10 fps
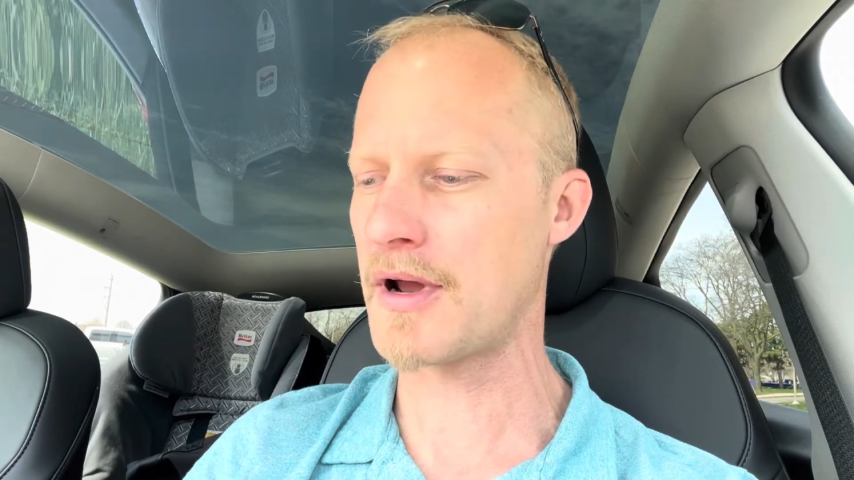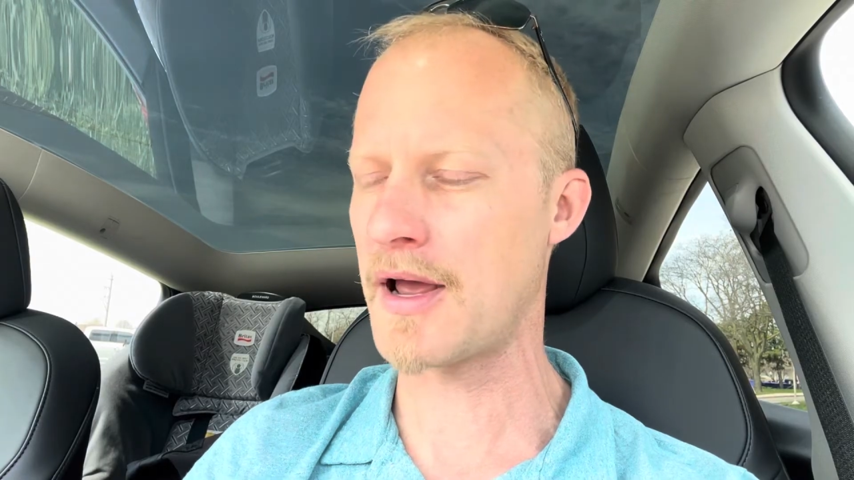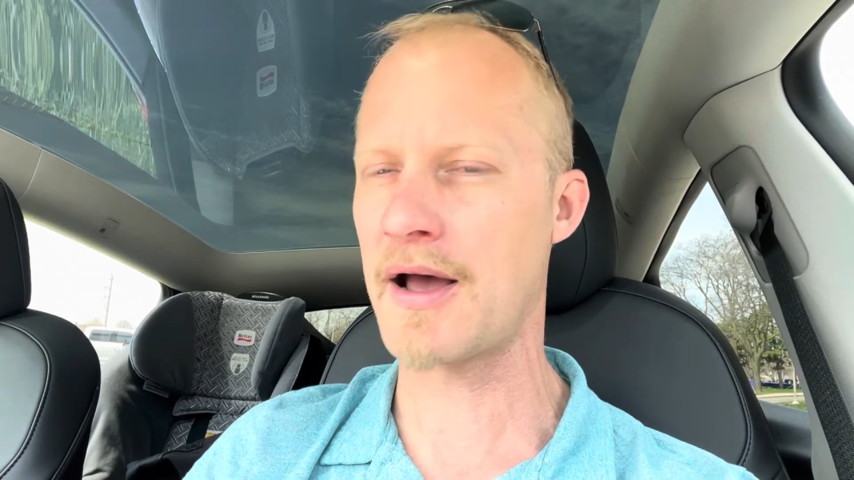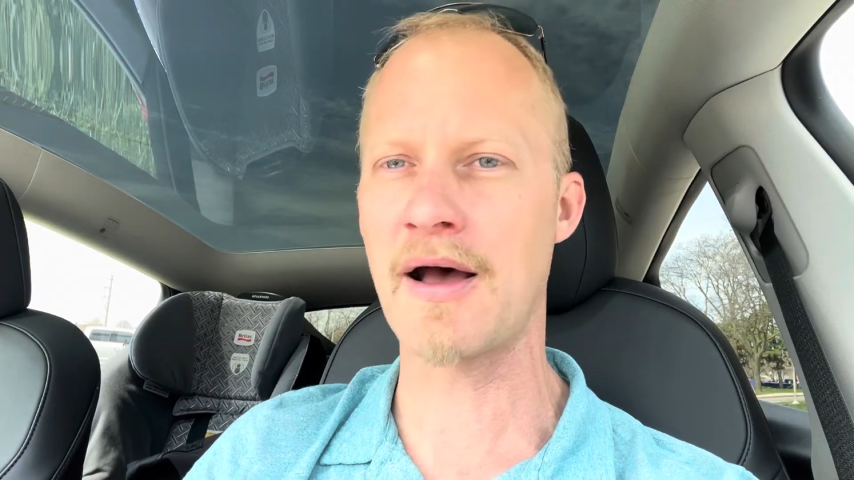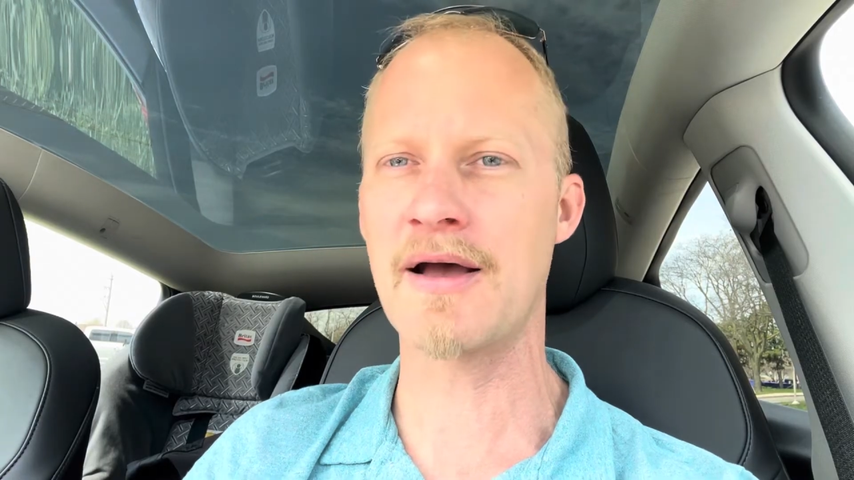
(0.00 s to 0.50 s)

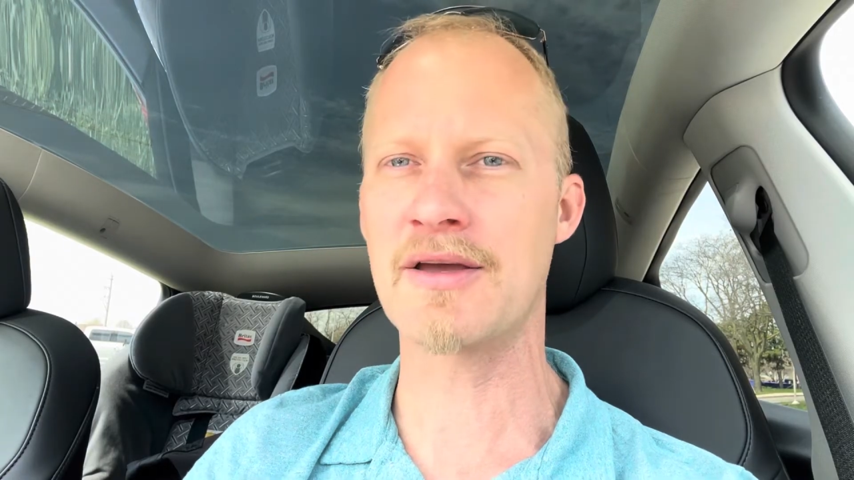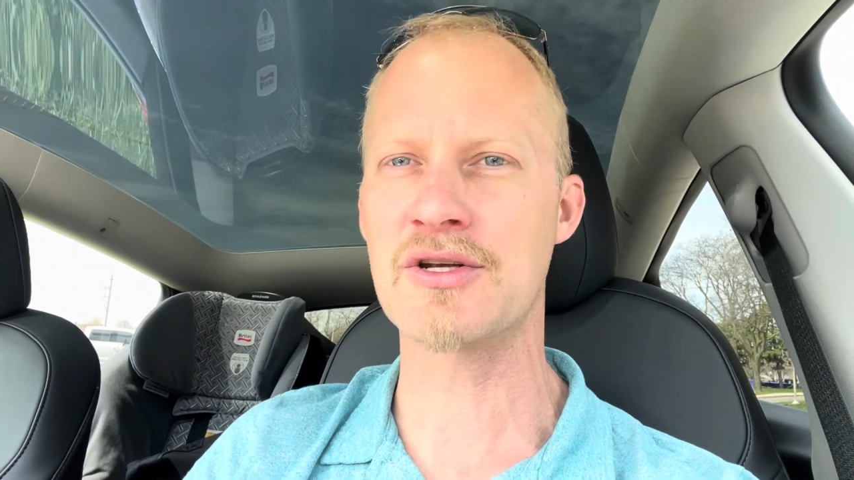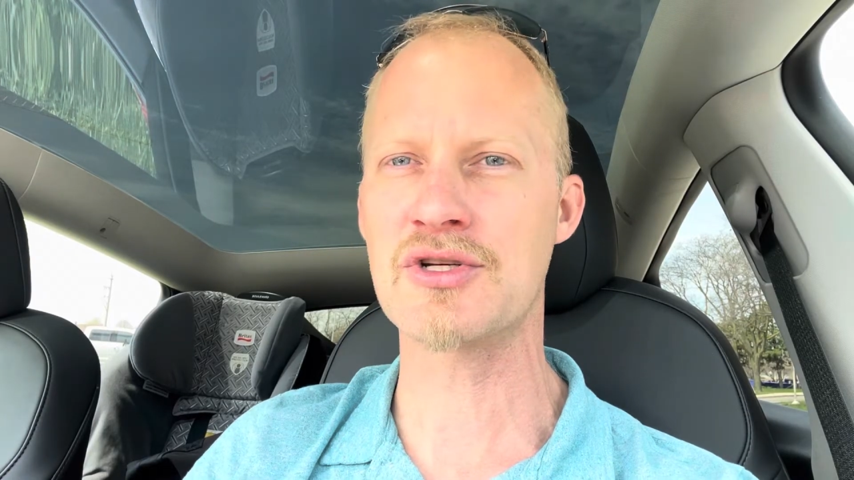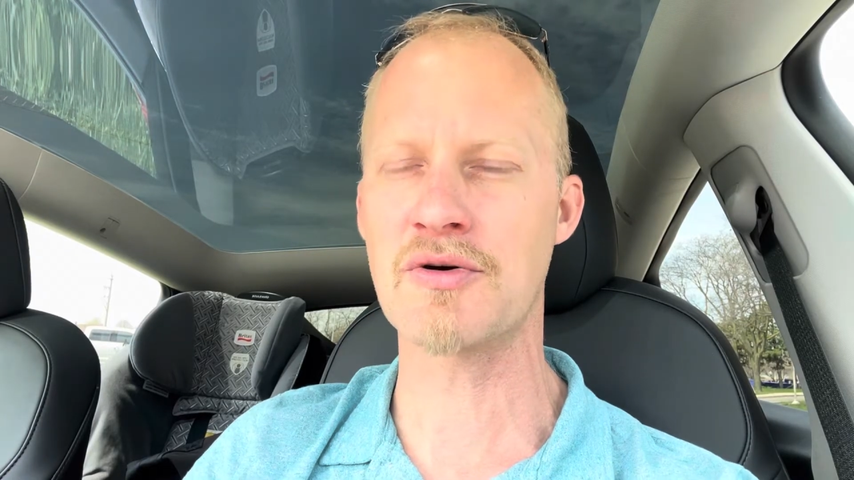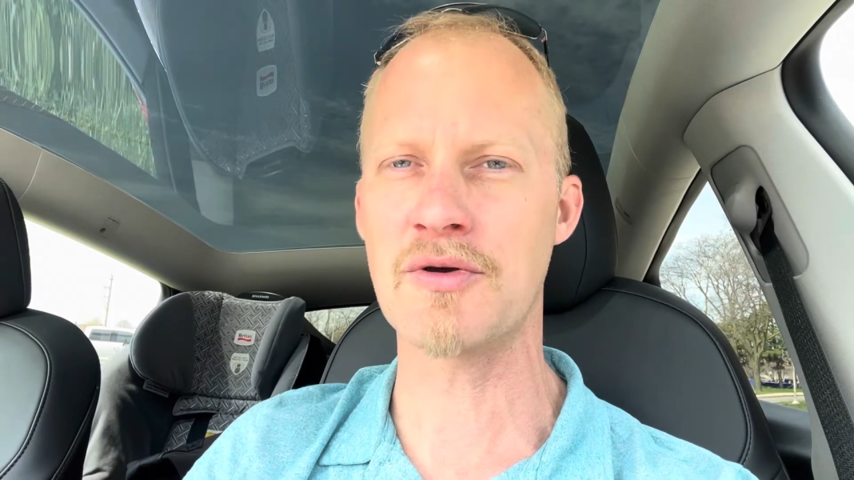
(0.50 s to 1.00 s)
I'm going to
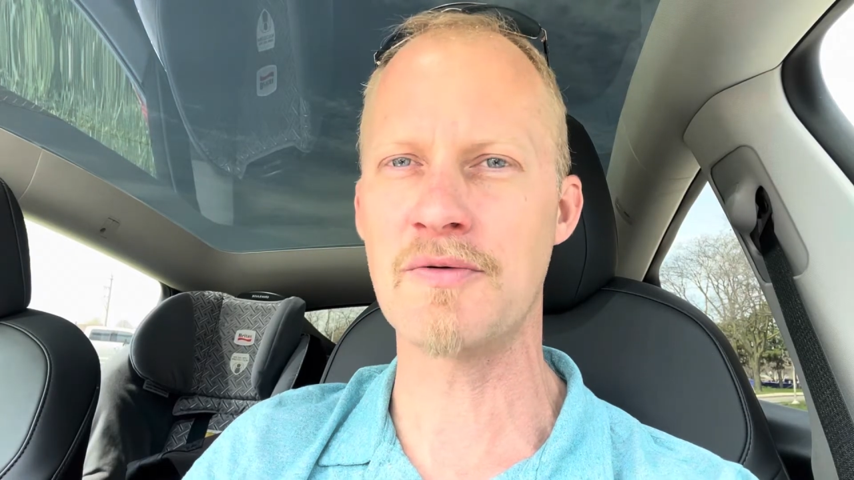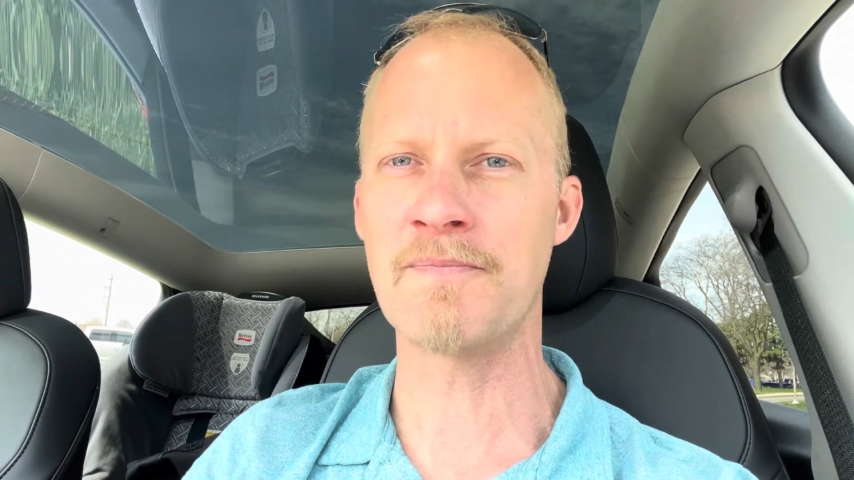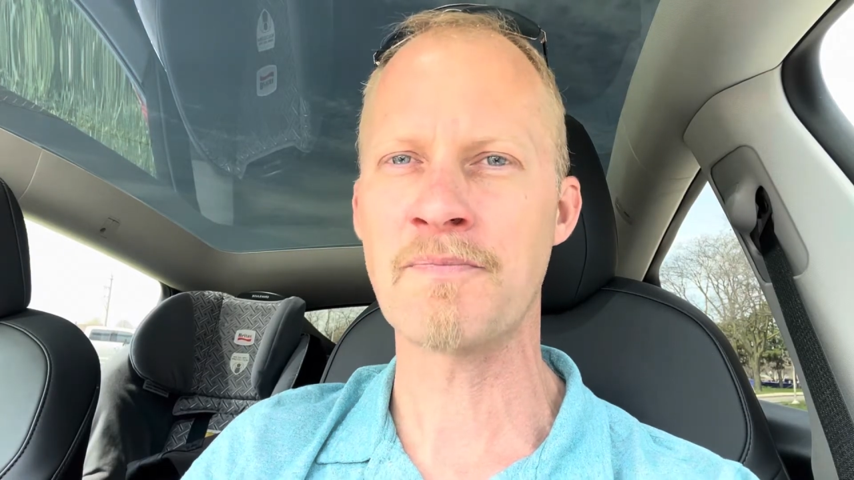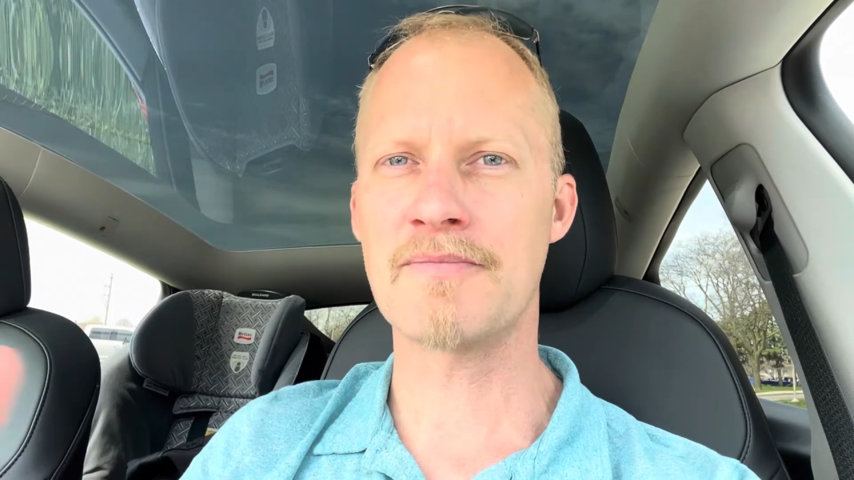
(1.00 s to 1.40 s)
show you.